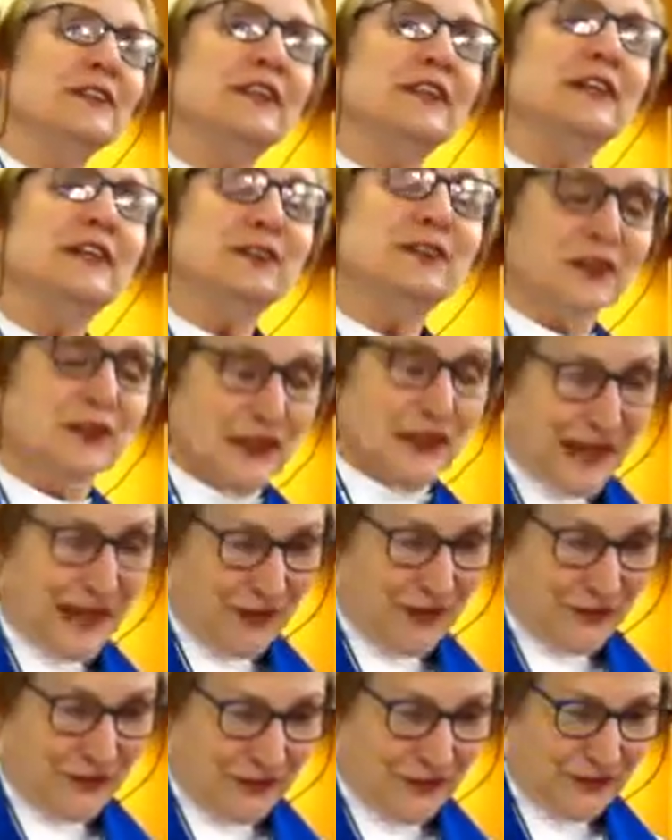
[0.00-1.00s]
into
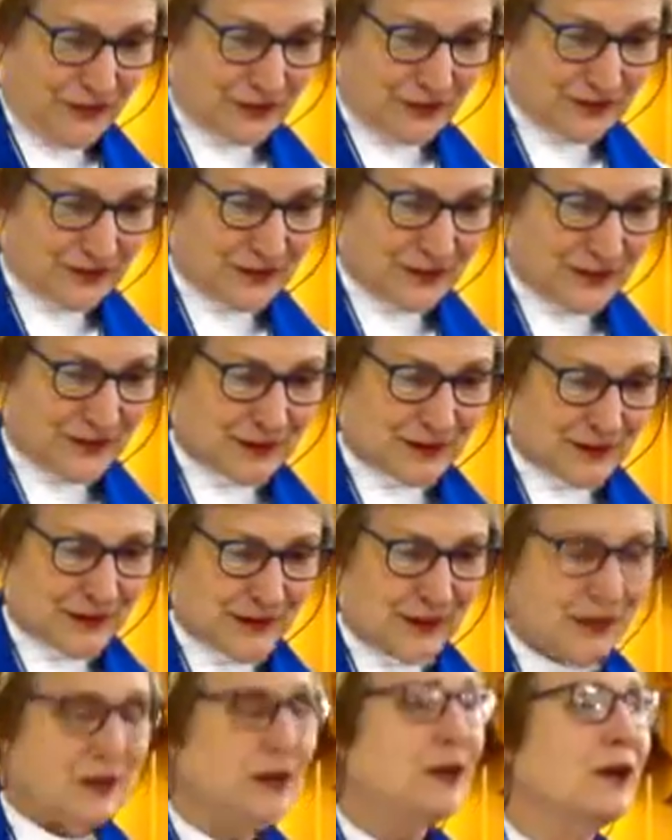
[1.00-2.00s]
life.
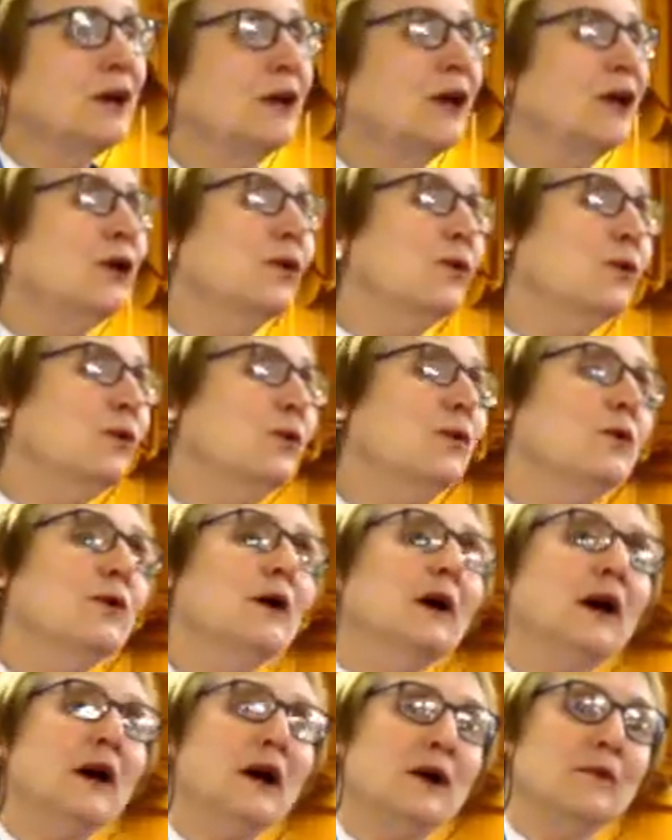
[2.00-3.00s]
Oh,
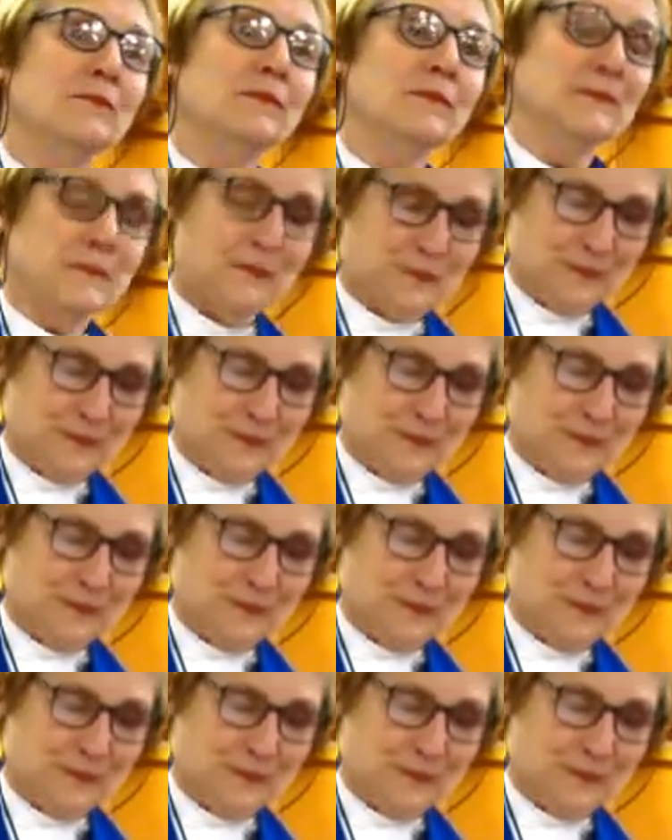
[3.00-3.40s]
come.